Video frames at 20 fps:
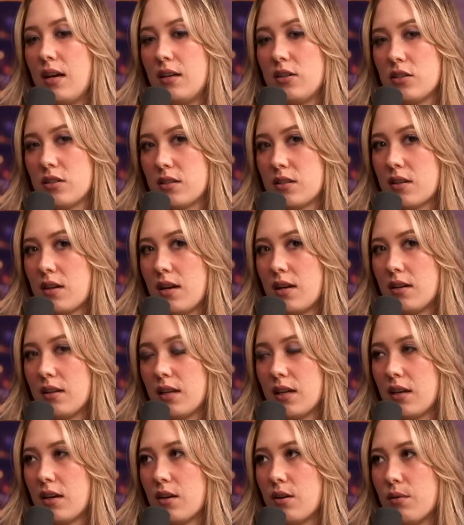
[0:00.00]
And just kind
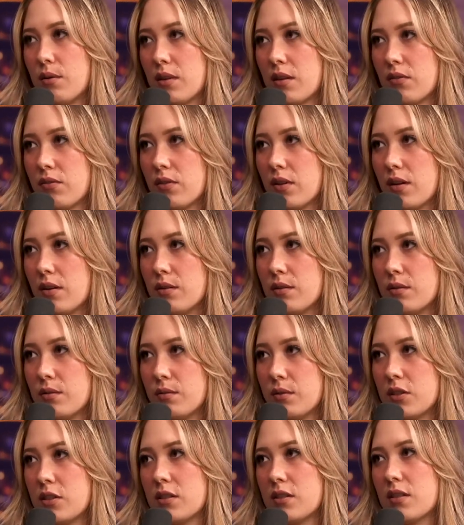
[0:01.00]
of like go with the flow,
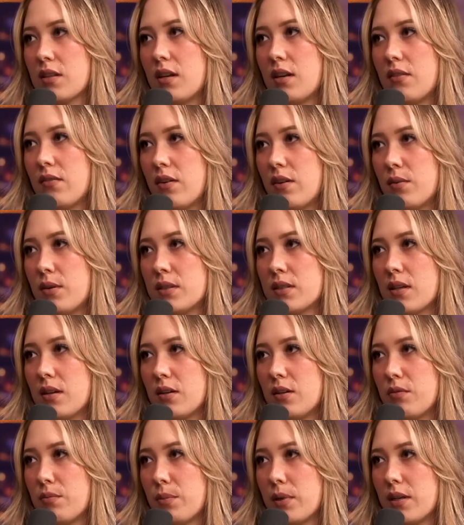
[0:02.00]
which is kind of always
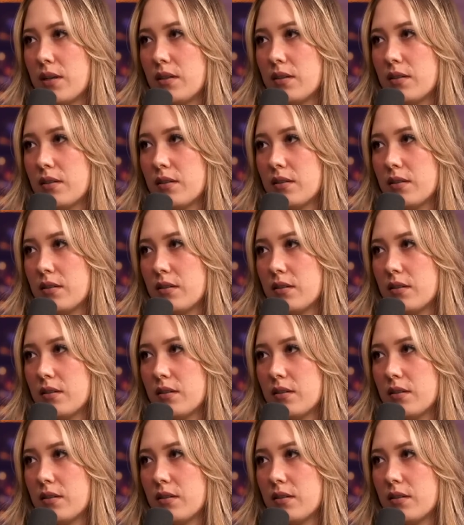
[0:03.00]
how you've been.